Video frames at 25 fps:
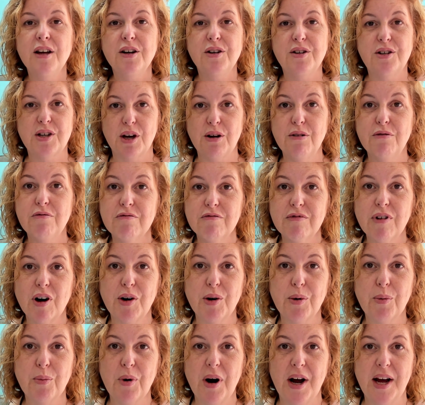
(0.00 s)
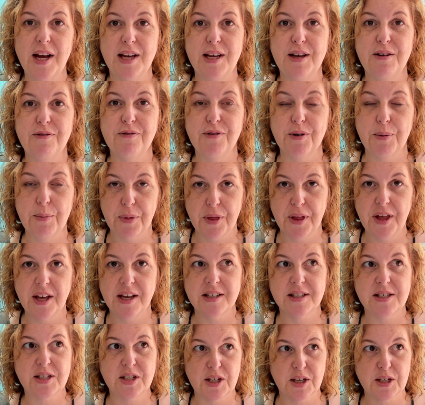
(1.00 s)
Don't run away from
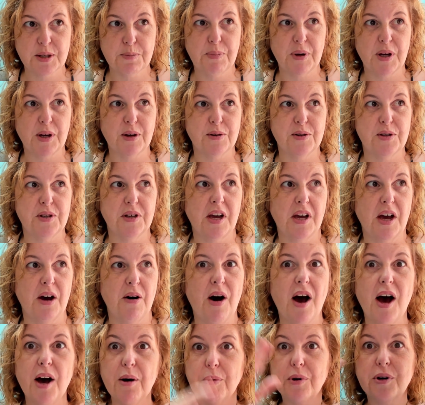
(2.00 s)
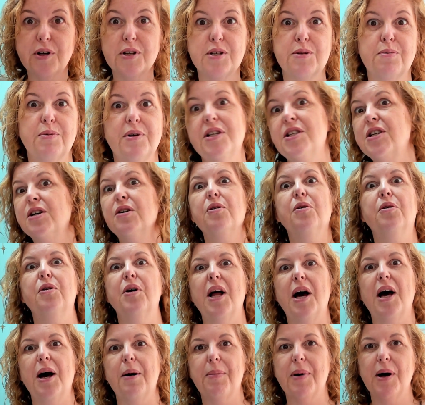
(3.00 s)
things just because you go, I want to switch it all
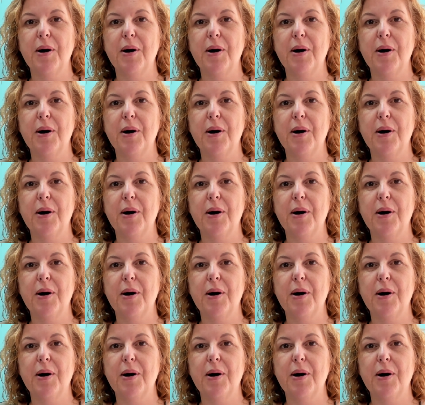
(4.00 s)
up.